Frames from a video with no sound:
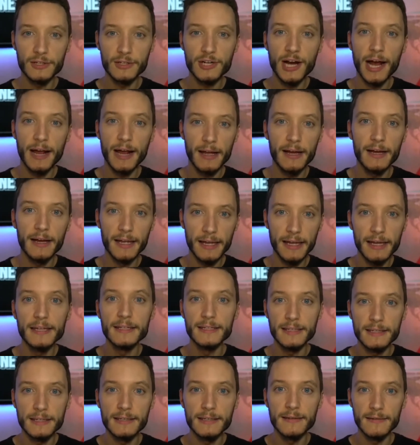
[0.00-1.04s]
China
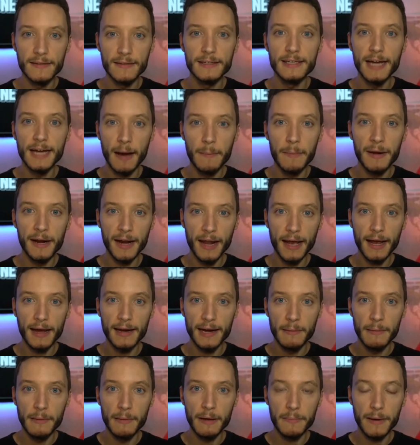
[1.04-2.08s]
is the dominant
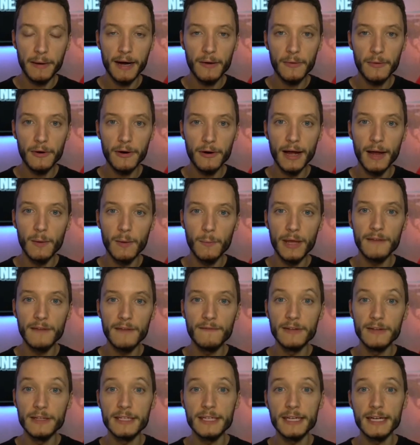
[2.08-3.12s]
economic power. And we
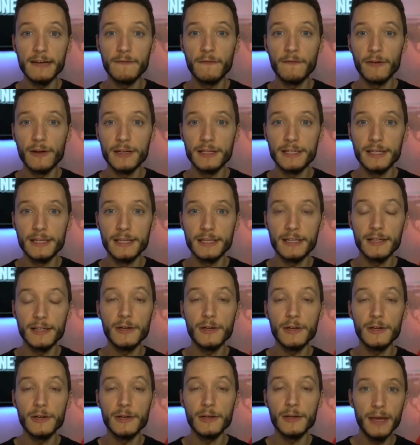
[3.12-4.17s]
even see, for instance, the
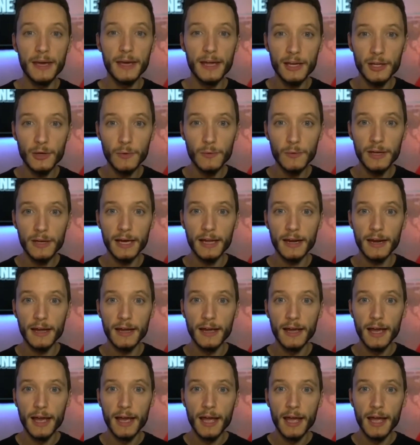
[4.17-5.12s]
European Union.